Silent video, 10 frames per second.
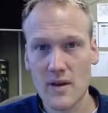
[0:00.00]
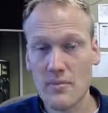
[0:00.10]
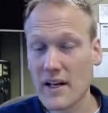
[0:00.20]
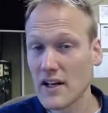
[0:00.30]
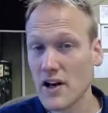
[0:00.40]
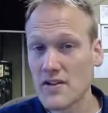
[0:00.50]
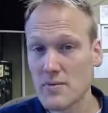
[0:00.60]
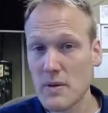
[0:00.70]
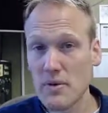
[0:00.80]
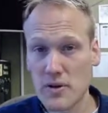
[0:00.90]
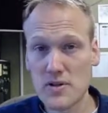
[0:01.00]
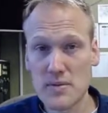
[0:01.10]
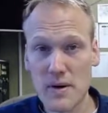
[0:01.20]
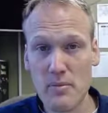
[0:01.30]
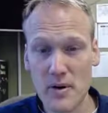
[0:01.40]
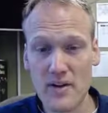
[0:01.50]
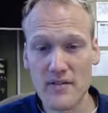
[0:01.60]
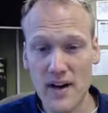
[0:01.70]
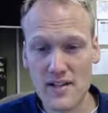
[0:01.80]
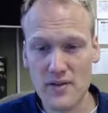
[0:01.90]
but can also be produced by burning
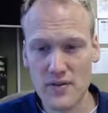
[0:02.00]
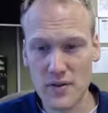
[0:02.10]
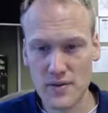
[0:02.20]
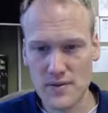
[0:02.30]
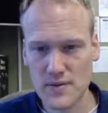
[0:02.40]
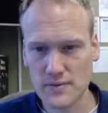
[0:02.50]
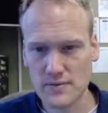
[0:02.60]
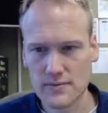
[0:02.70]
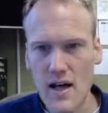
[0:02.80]
fossil fuels.